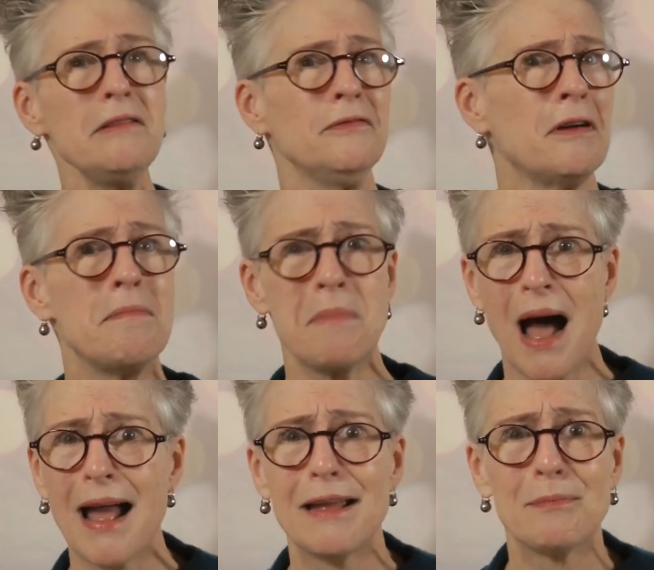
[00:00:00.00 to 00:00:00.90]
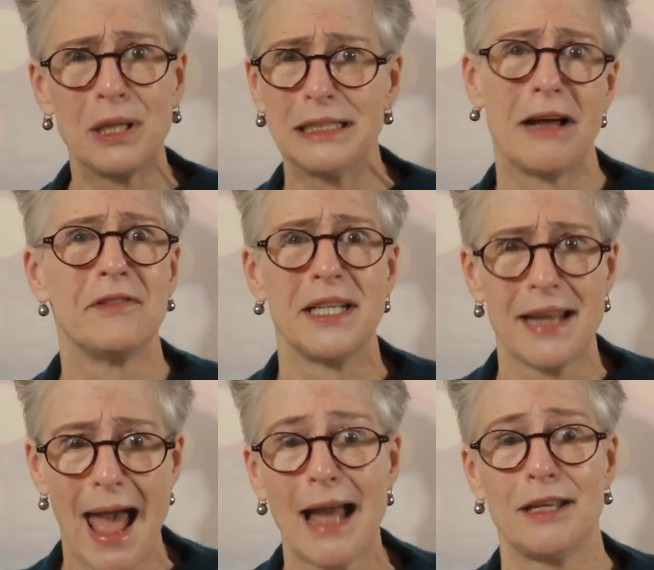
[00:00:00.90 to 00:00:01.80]
from my
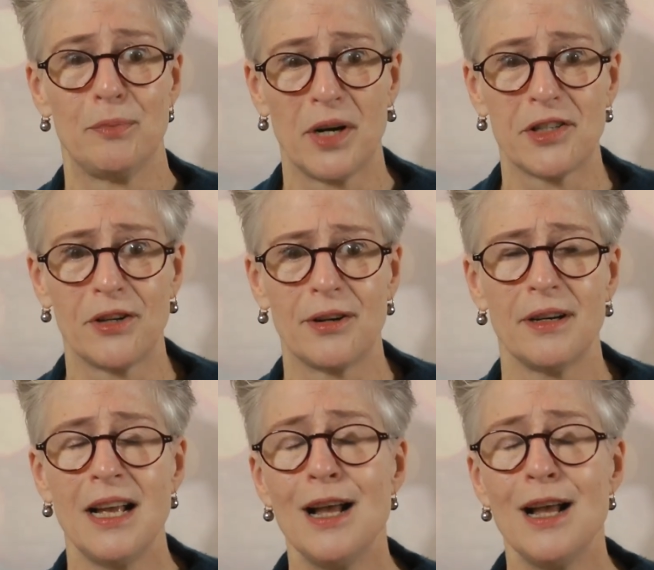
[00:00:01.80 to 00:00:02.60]
beloved acupressure.